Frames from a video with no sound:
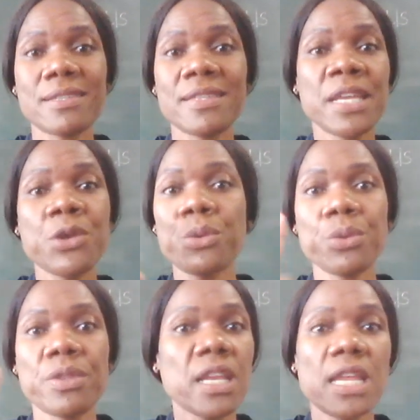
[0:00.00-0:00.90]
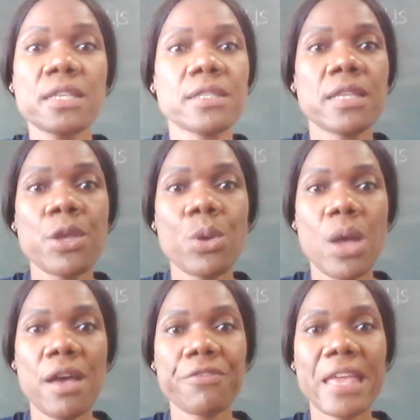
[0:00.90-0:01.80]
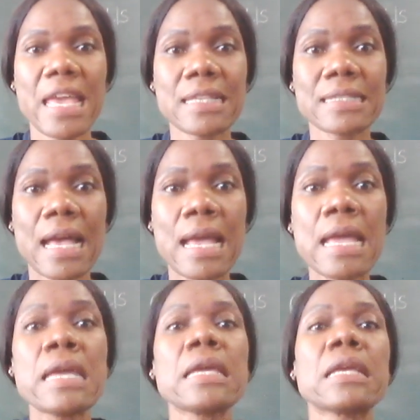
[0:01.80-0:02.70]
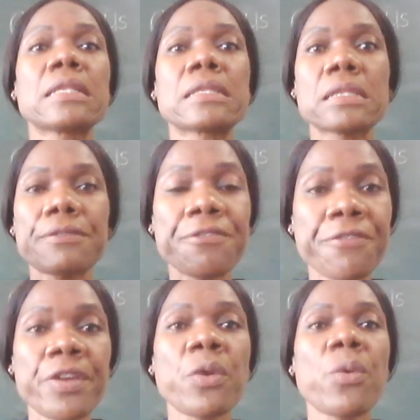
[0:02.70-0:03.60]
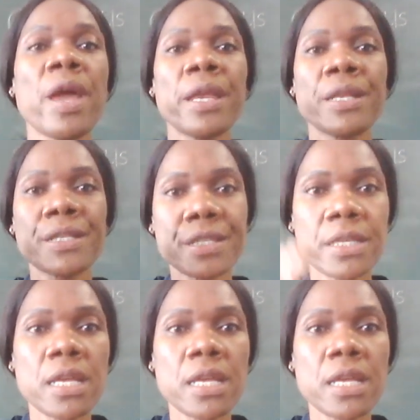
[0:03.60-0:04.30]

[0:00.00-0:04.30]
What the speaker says: then the next day you have cancer. It's frequent